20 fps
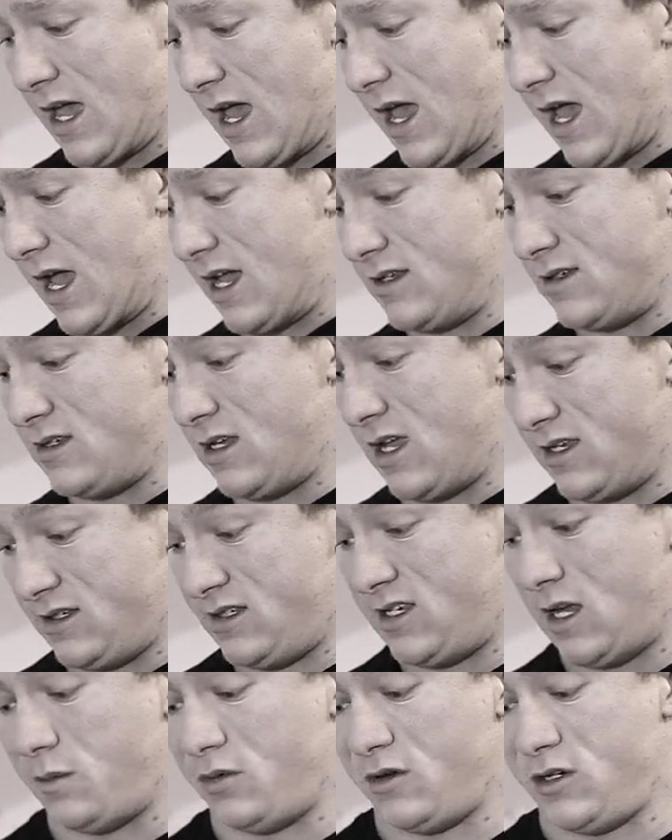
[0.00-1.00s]
as a
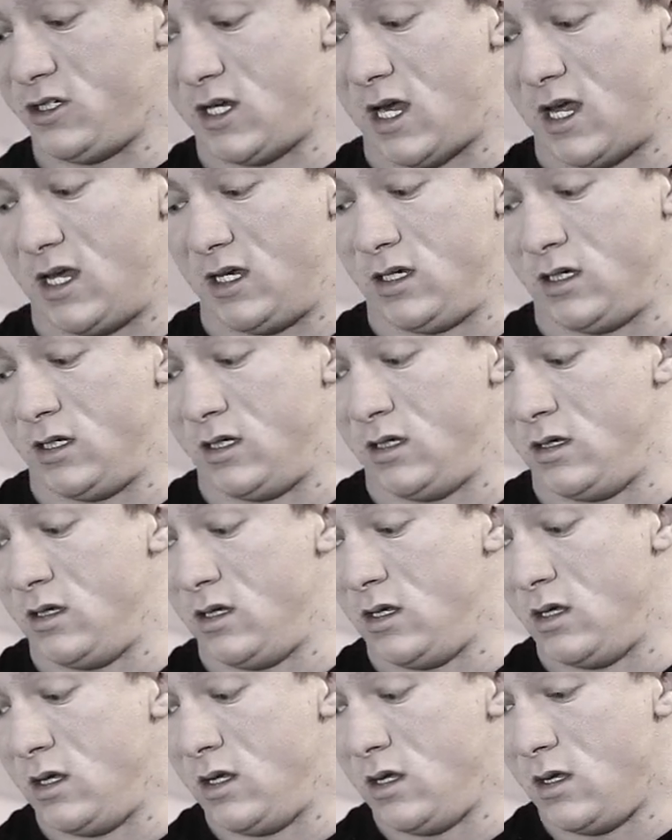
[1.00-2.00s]
separate shake,
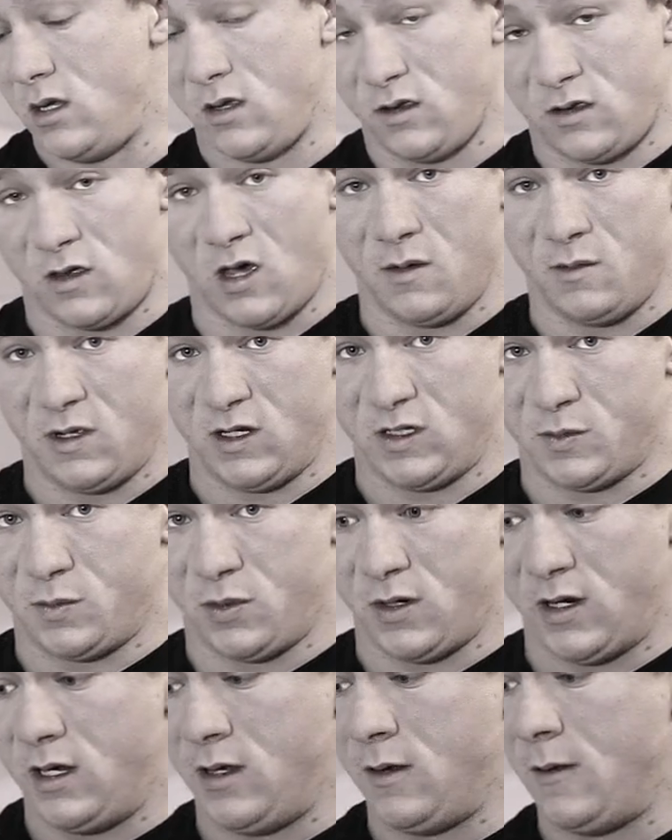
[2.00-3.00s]
30 minutes pre.